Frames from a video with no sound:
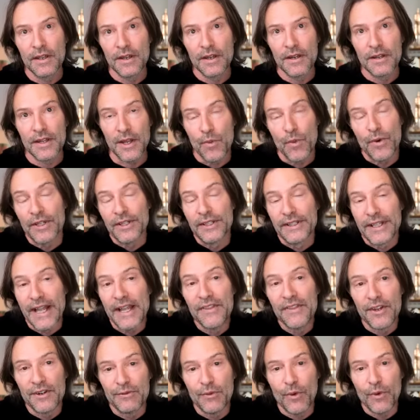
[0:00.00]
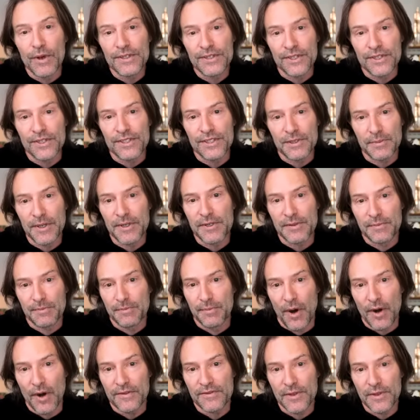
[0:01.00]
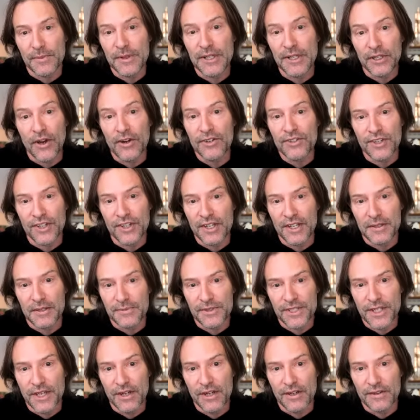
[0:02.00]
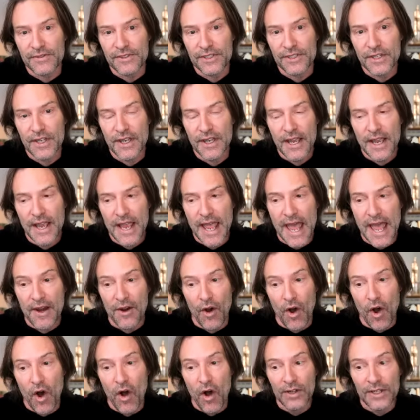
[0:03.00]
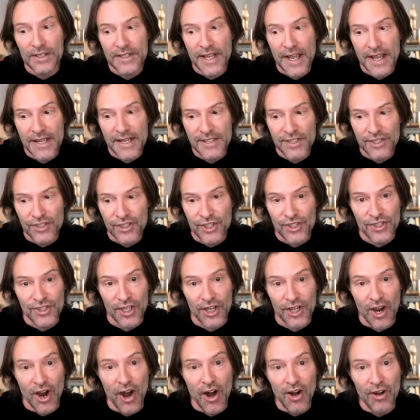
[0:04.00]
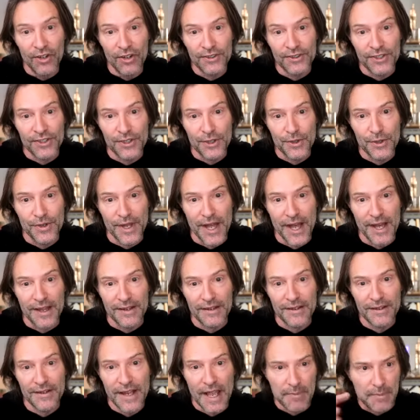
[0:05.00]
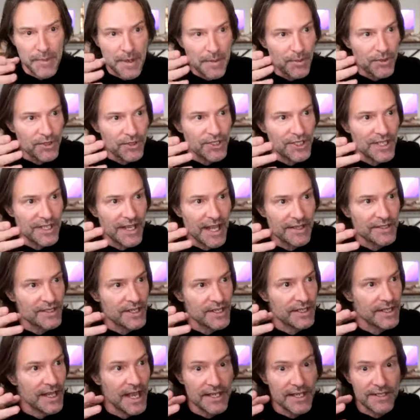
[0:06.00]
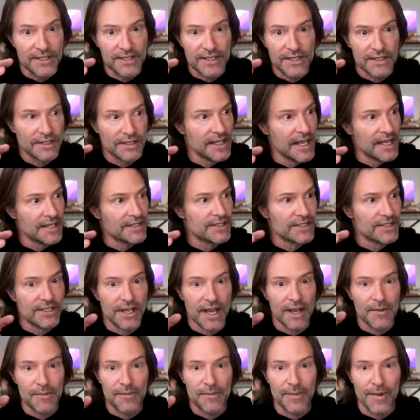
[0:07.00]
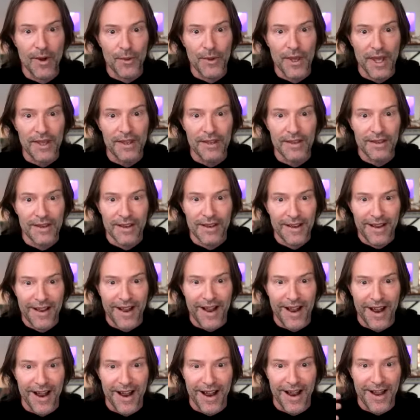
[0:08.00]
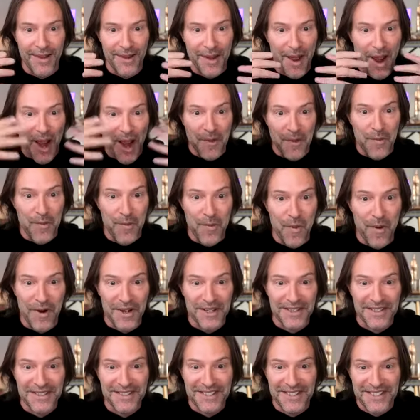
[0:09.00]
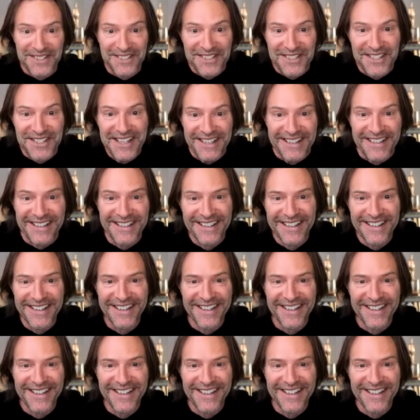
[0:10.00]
They want to lend their voices to be part of something larger than themselves. Mm-hmm. And all it takes is just the call to do that. And people see that and say, yes, I want to sing.